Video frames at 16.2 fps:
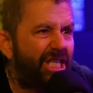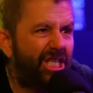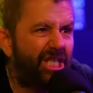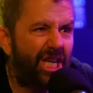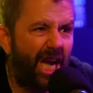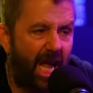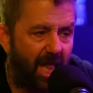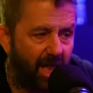
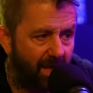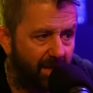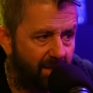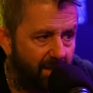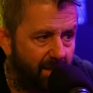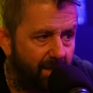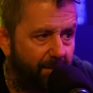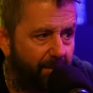
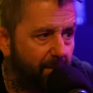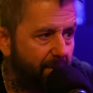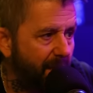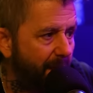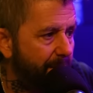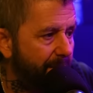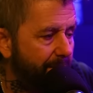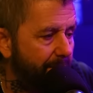jealous, this is the first
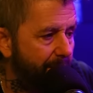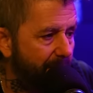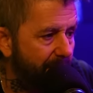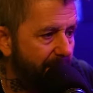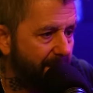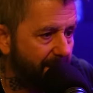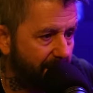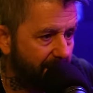time
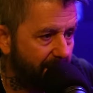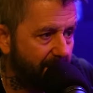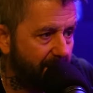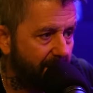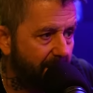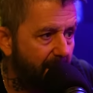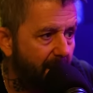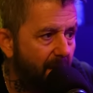admitting
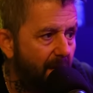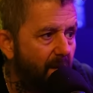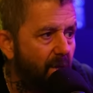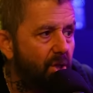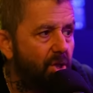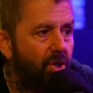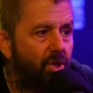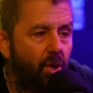this,
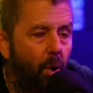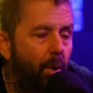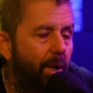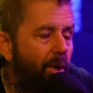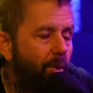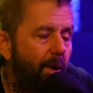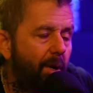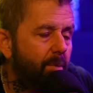so
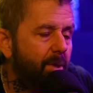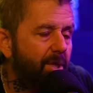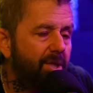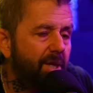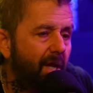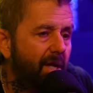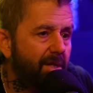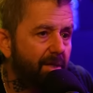incredibly
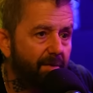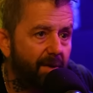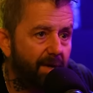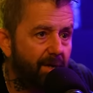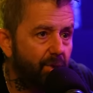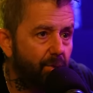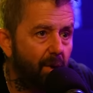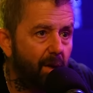jealous of
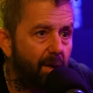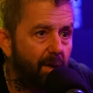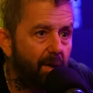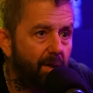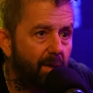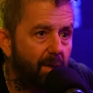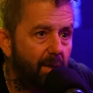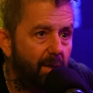Eddie Trunk,
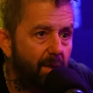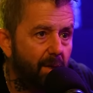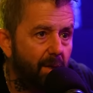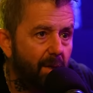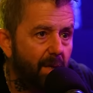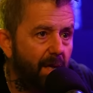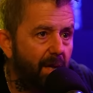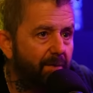
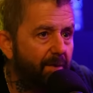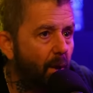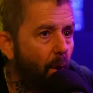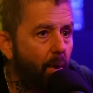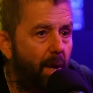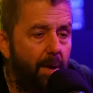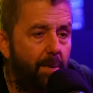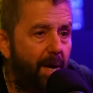even
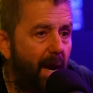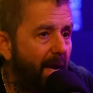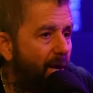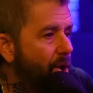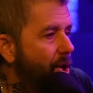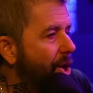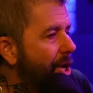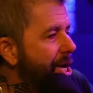though him and I
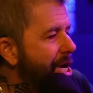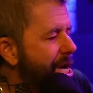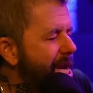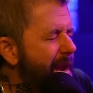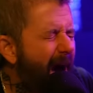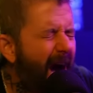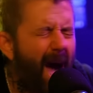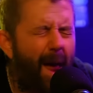could
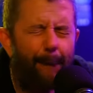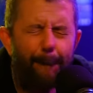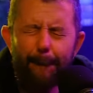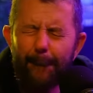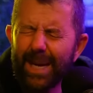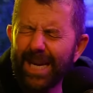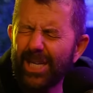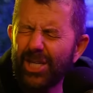not
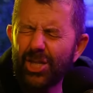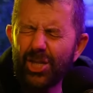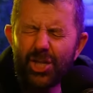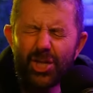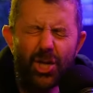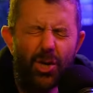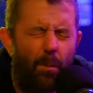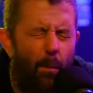be
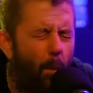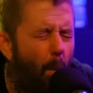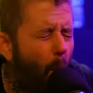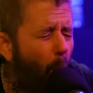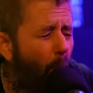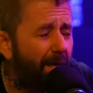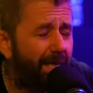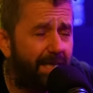t
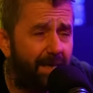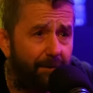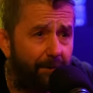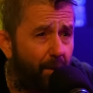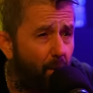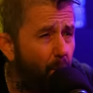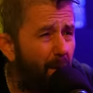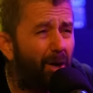more
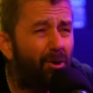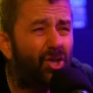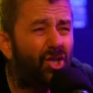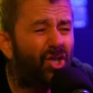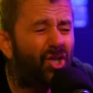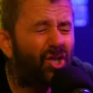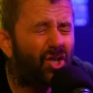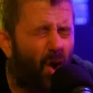different. We are
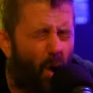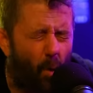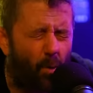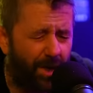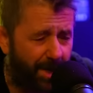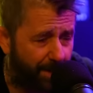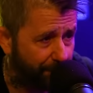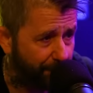
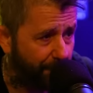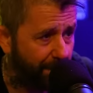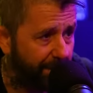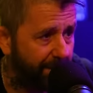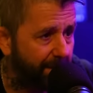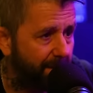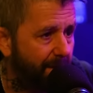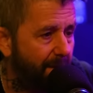so
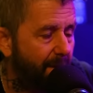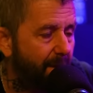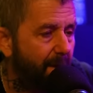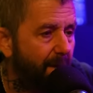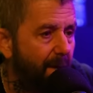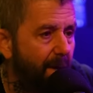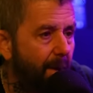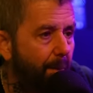different.
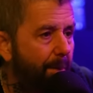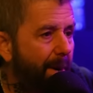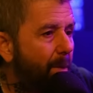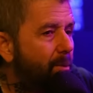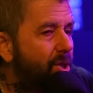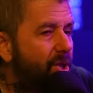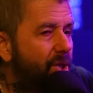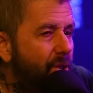But I
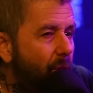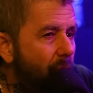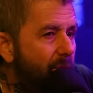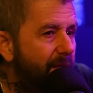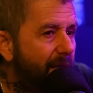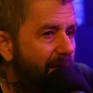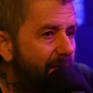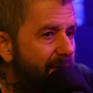was so
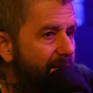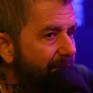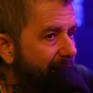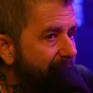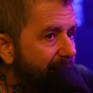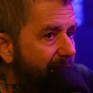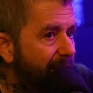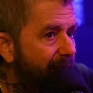jealous of
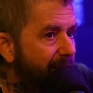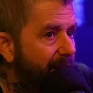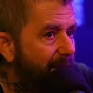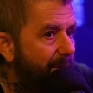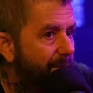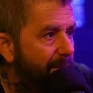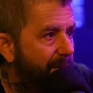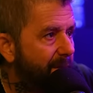Eddie
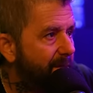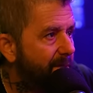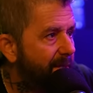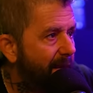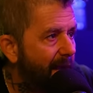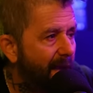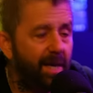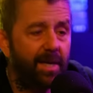
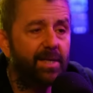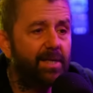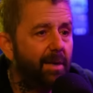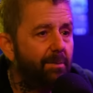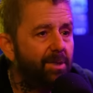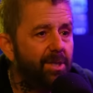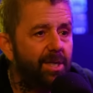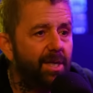because Eddie is
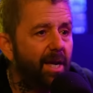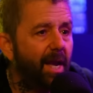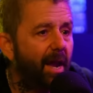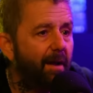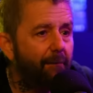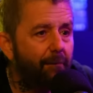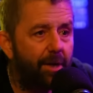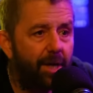emceeing
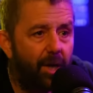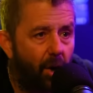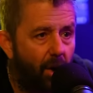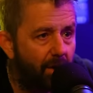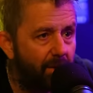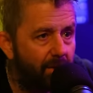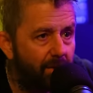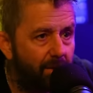every
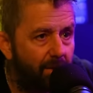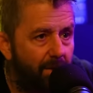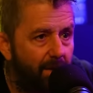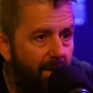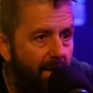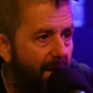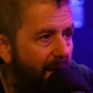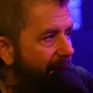concert
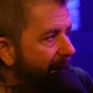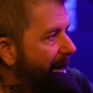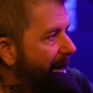and